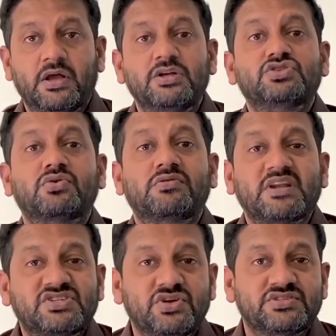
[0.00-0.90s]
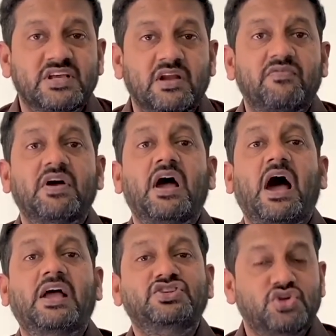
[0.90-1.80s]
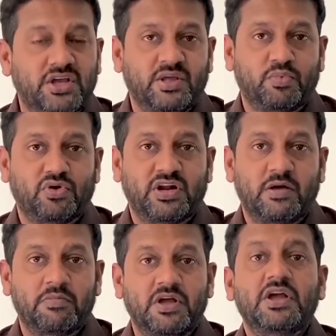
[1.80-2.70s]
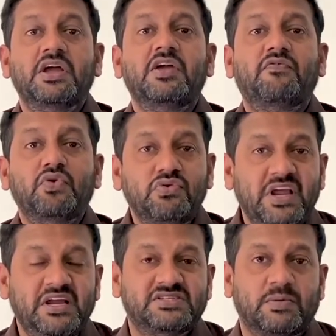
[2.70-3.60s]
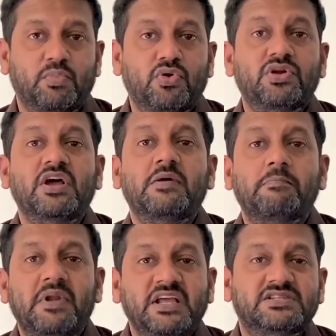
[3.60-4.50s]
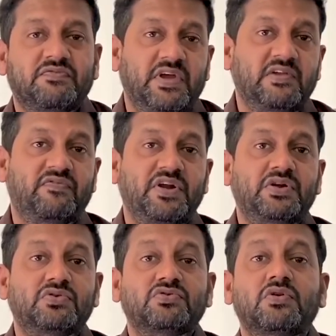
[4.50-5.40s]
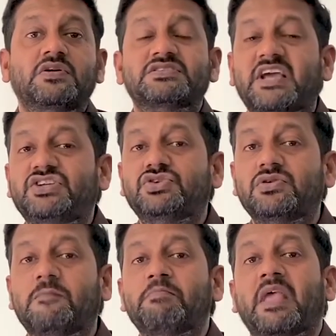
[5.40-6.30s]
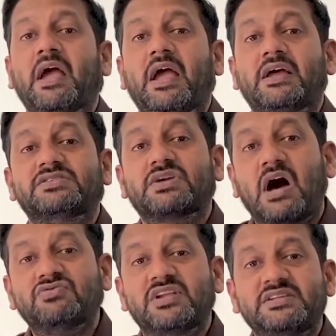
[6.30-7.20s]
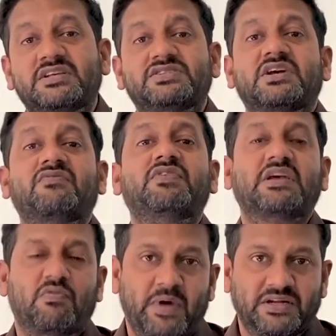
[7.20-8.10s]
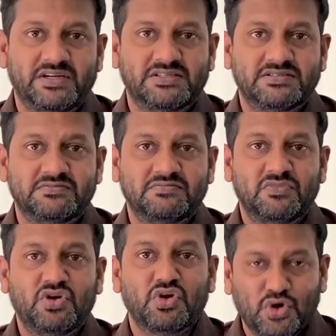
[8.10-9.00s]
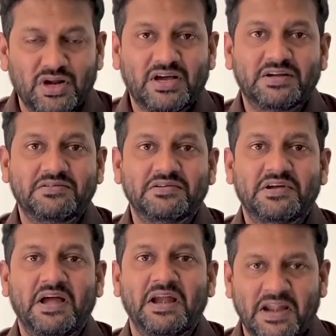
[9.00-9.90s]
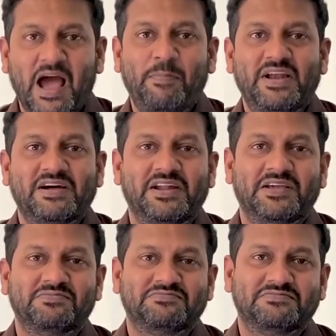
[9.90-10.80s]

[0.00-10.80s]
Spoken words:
So trust yourself and join the program. If you need support, please feel free to schedule a counseling session with our mentors. Good luck and happy learning.